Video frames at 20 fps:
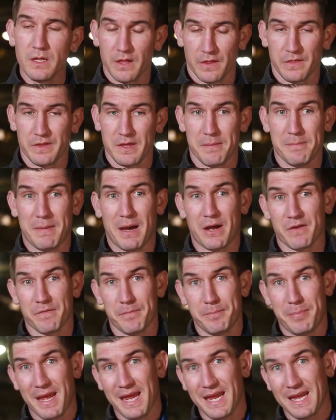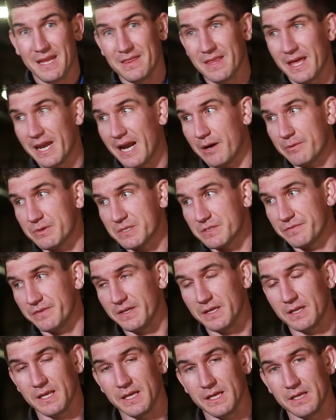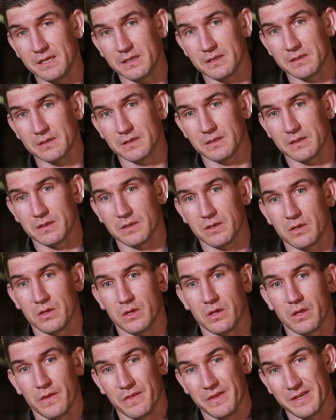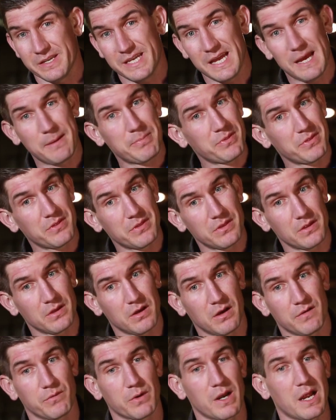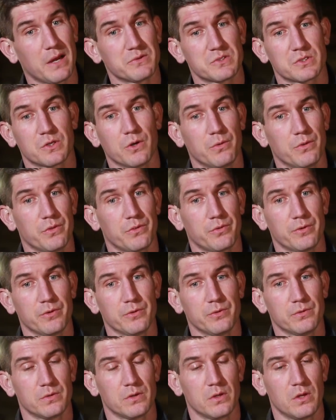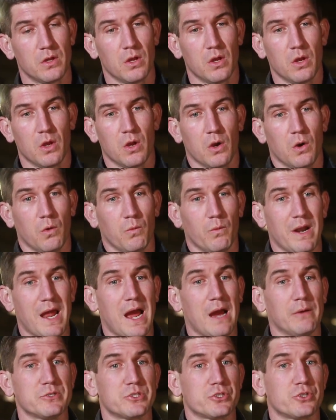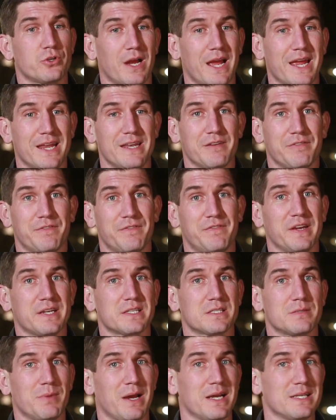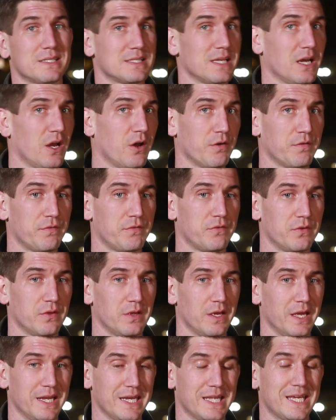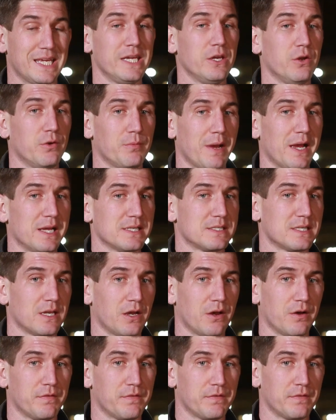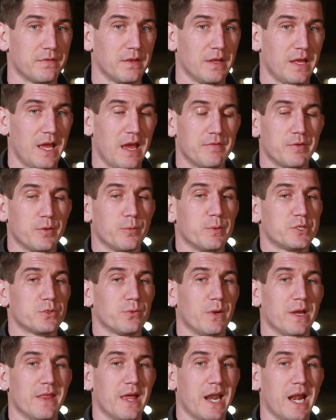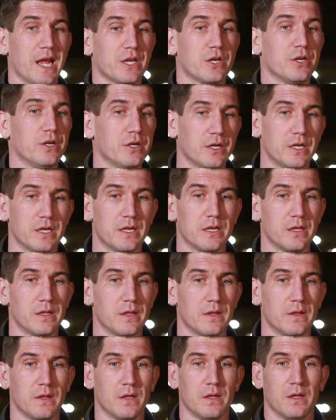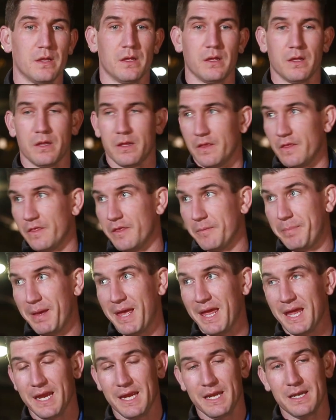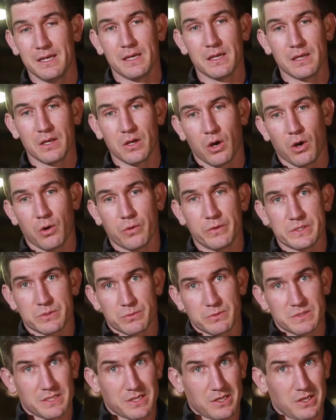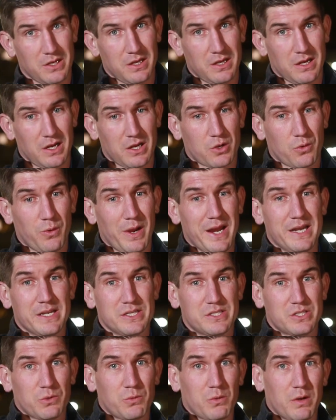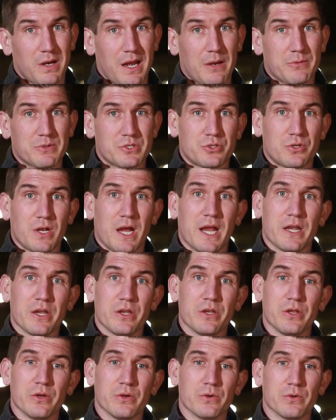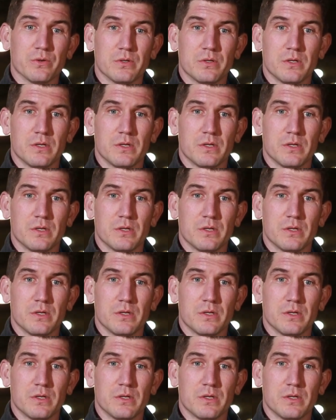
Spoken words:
the amount of pain that I was feeling, the depth of what I was going through, when I was trying to fix myself and heal myself every which way that I could, the pain always was equated to what I was trying to do.